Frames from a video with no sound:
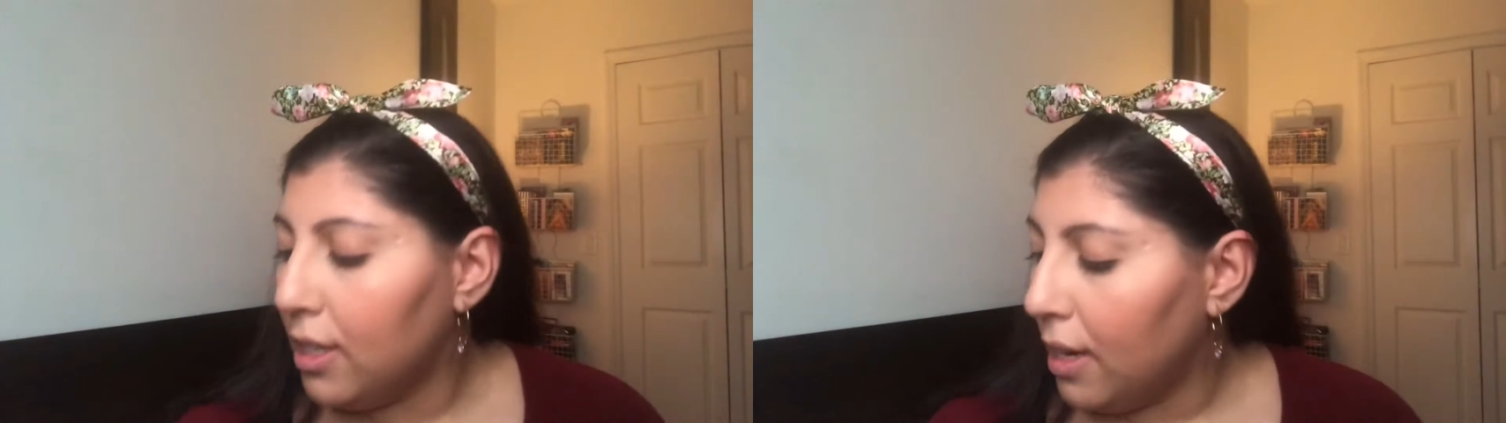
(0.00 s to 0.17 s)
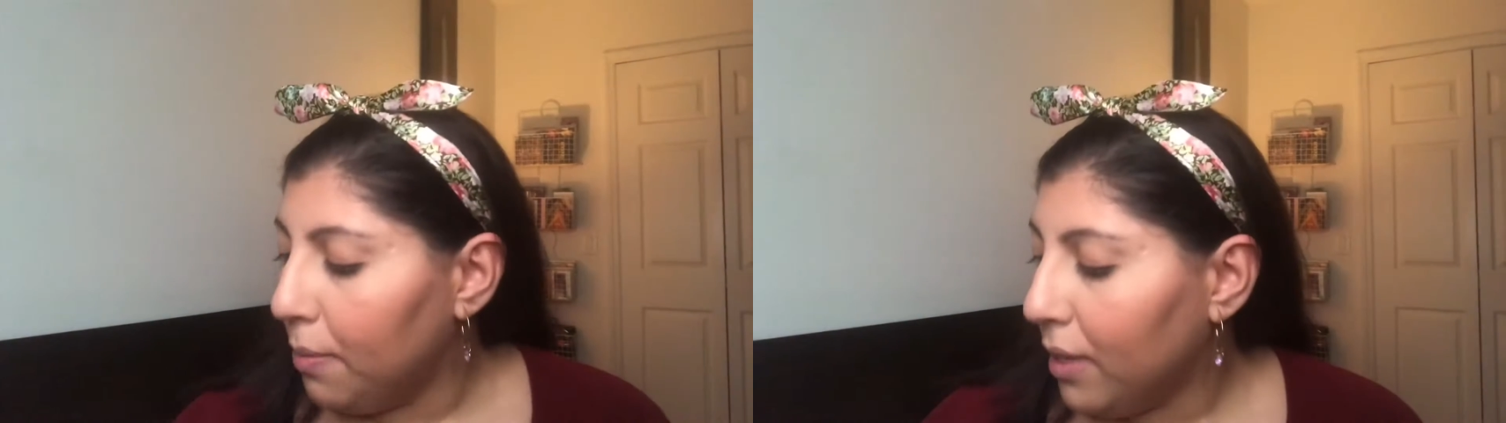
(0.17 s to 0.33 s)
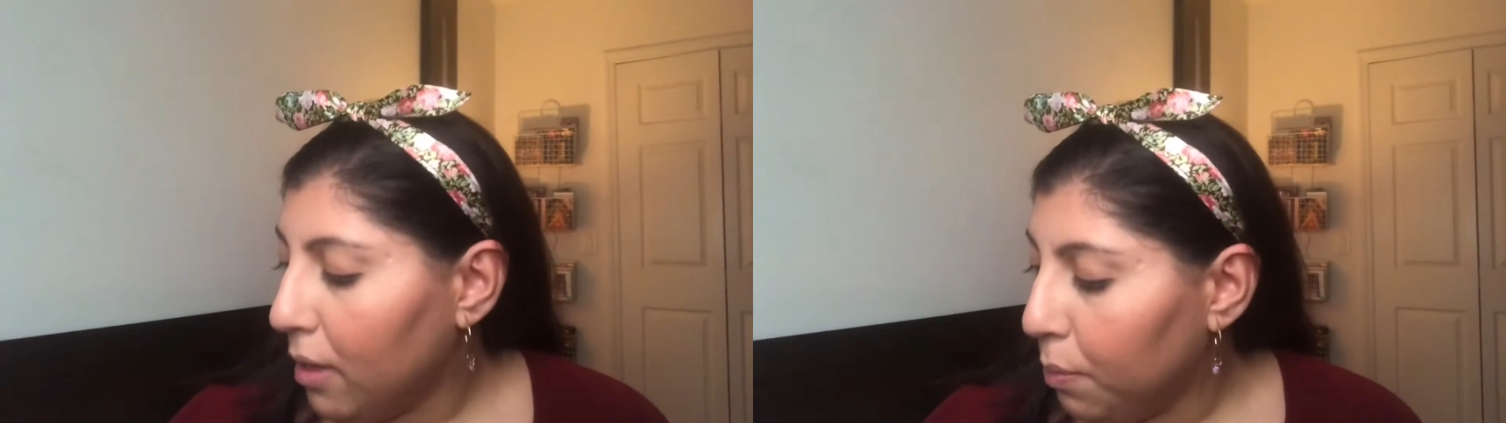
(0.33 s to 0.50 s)
and
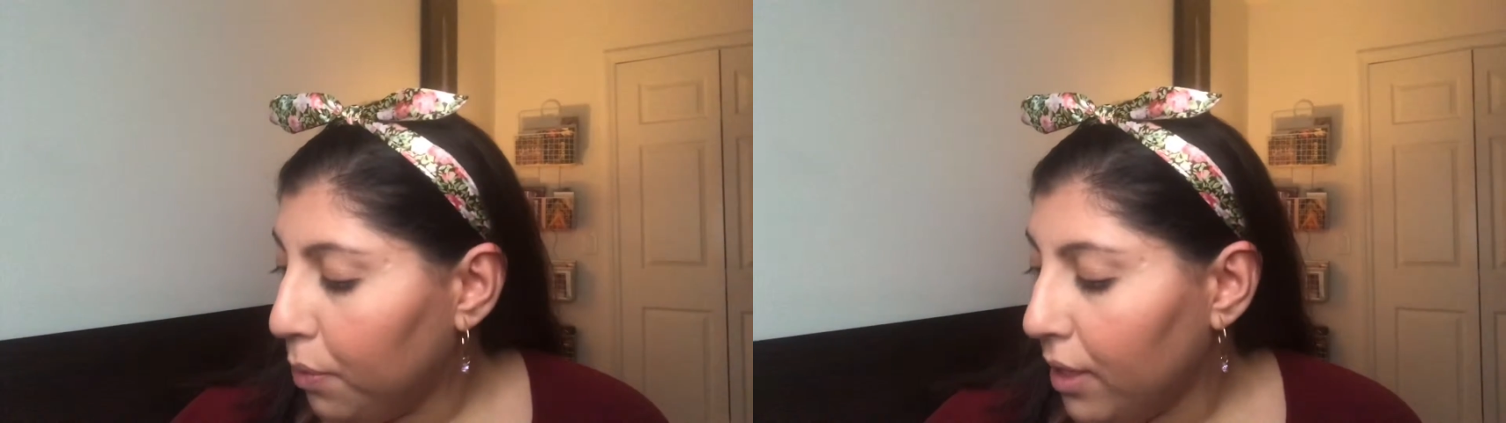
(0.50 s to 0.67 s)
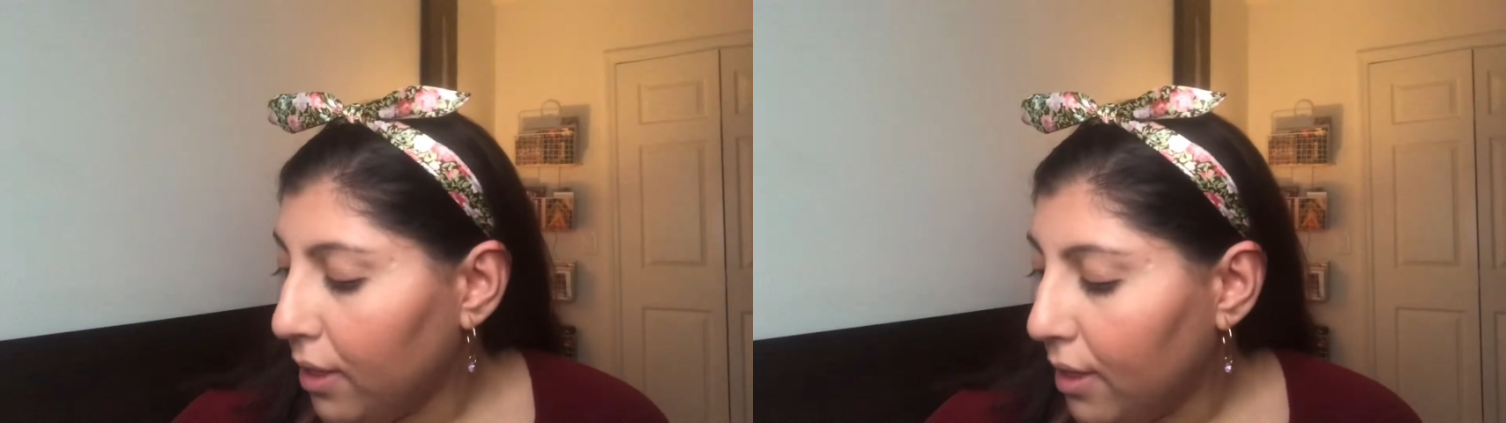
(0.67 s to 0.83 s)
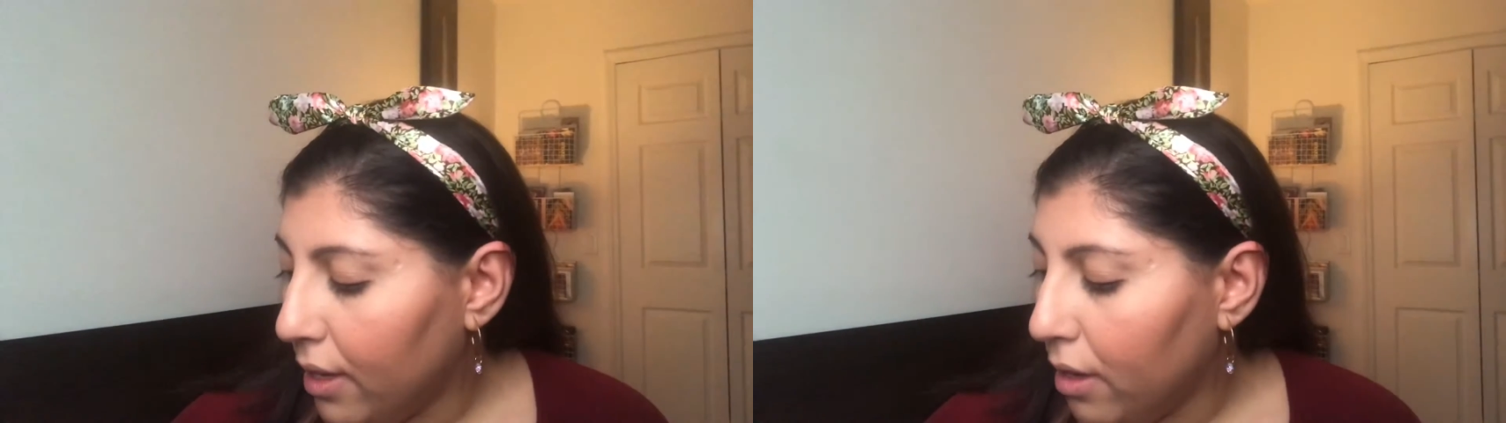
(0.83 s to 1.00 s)
I'm gonna
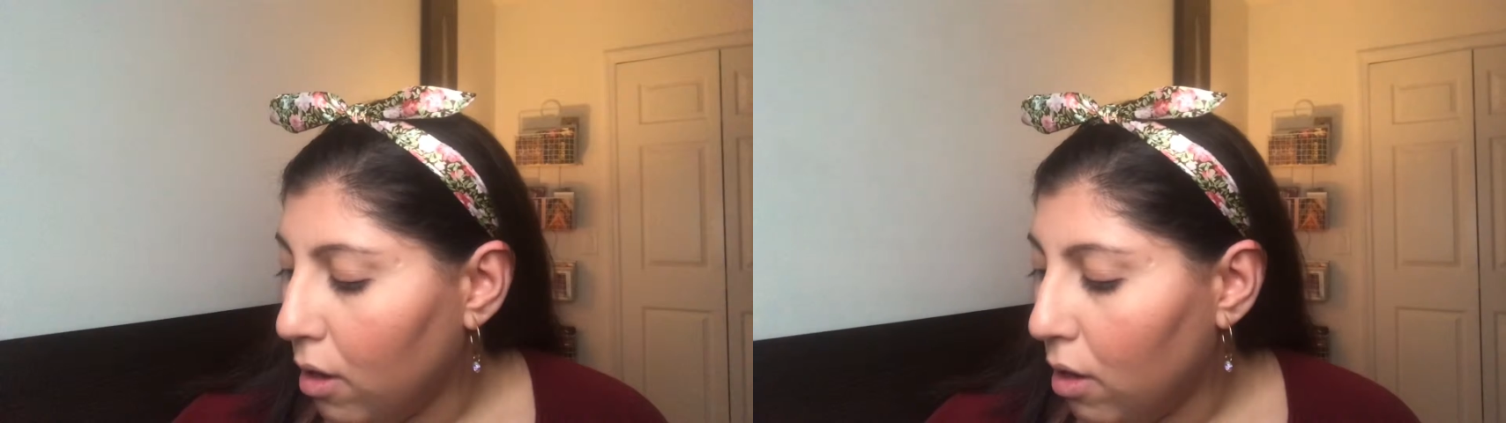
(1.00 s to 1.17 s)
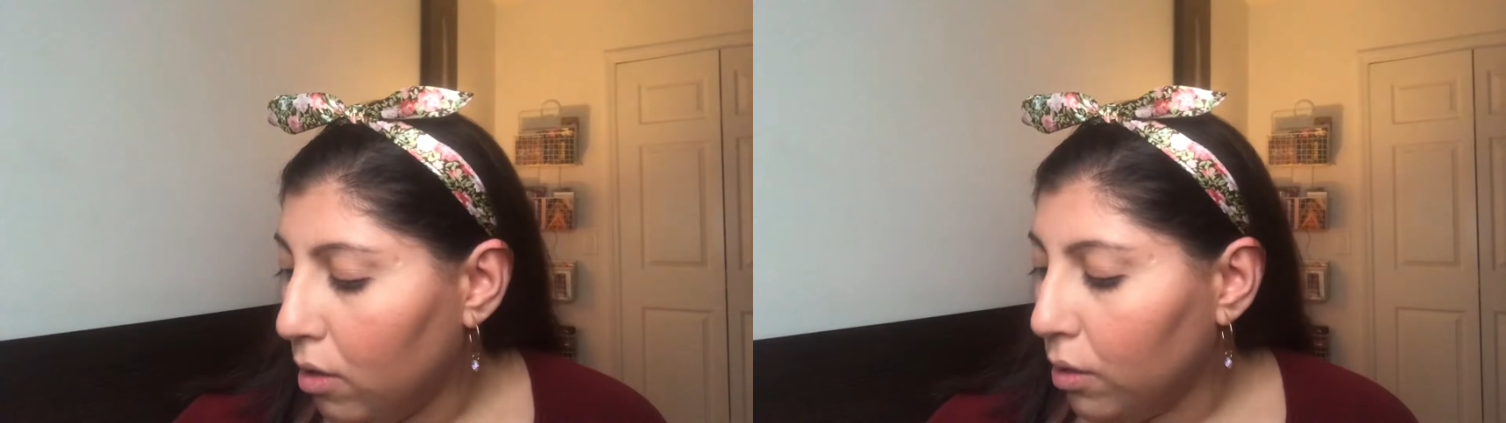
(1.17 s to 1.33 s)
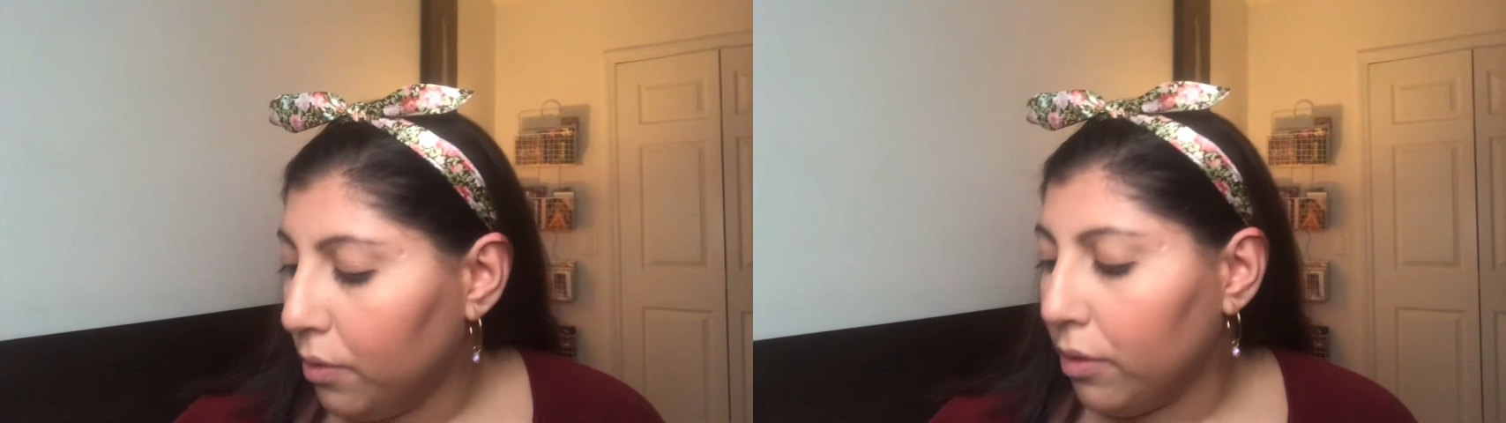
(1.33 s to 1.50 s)
put that
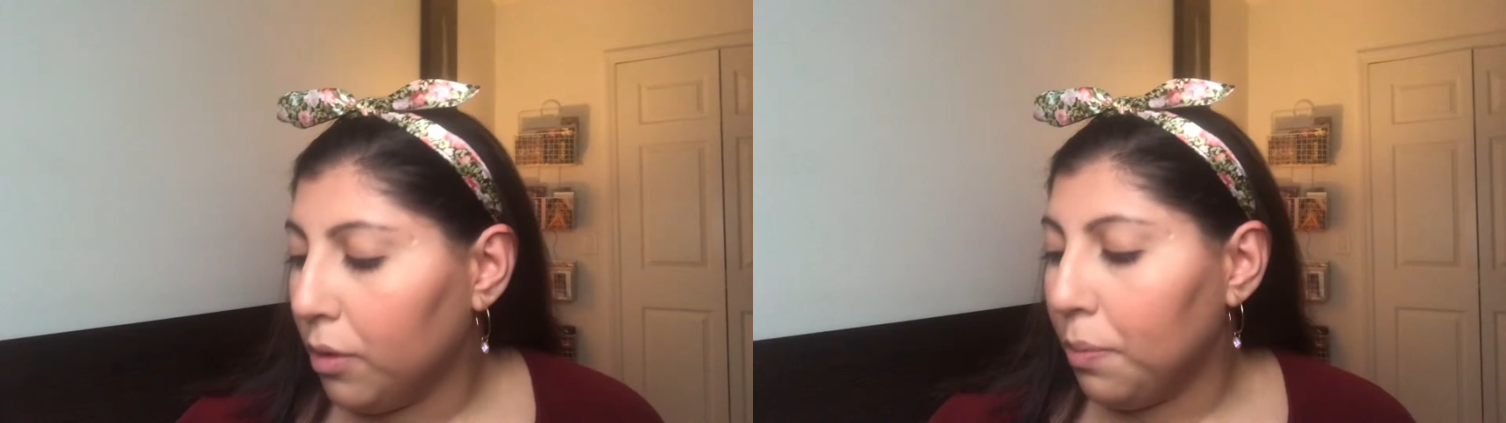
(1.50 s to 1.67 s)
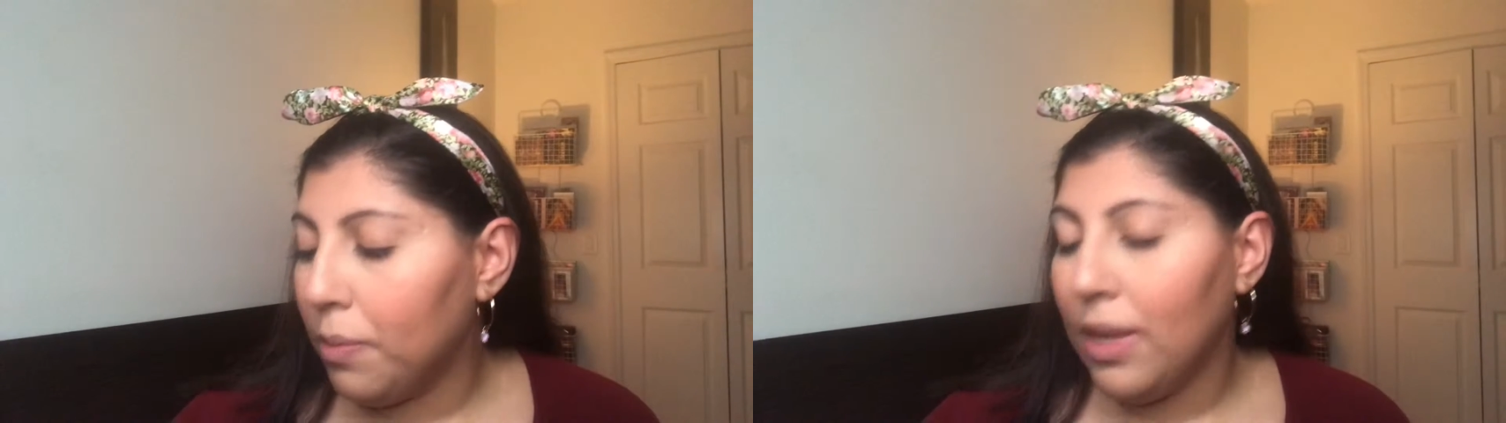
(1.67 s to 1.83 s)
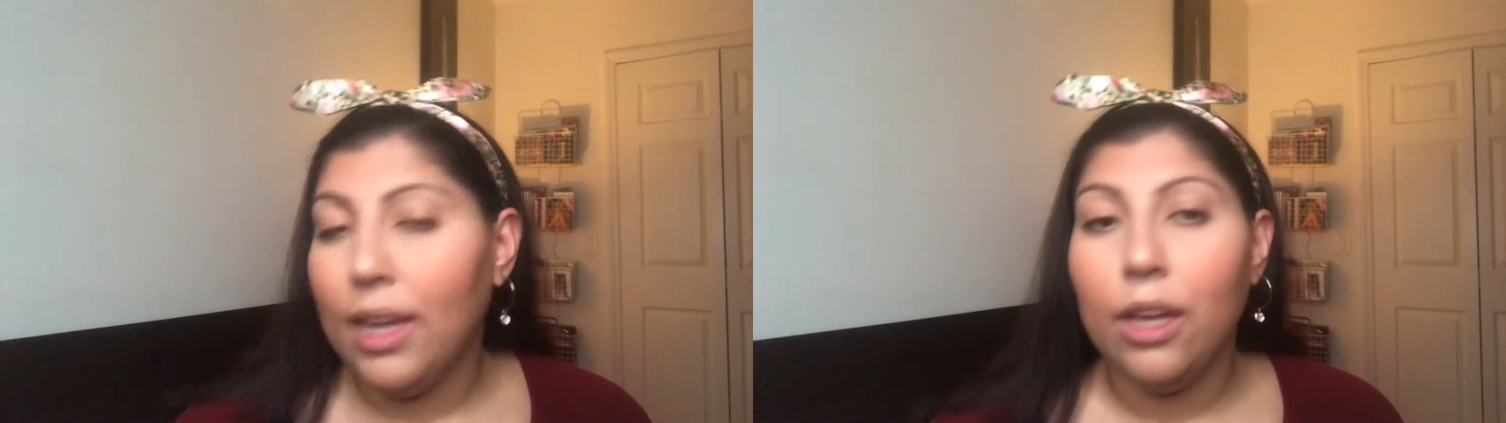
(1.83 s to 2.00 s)
all over
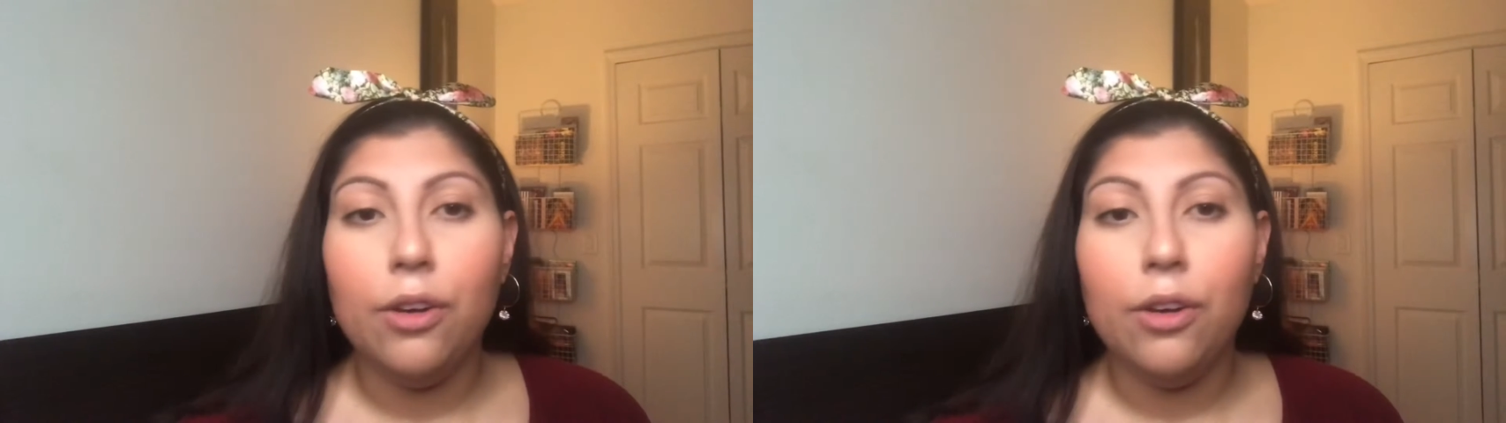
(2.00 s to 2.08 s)
my